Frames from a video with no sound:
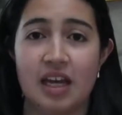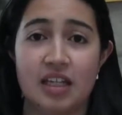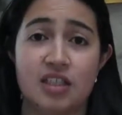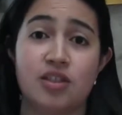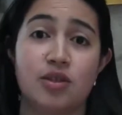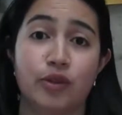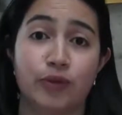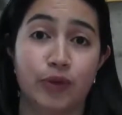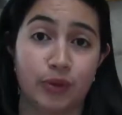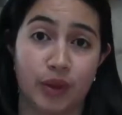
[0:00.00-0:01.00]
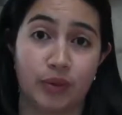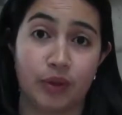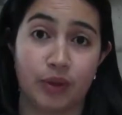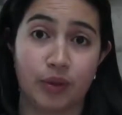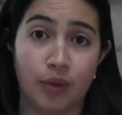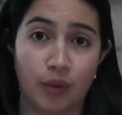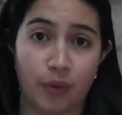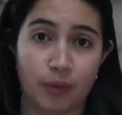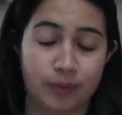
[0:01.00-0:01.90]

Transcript: and it's used for regular growth.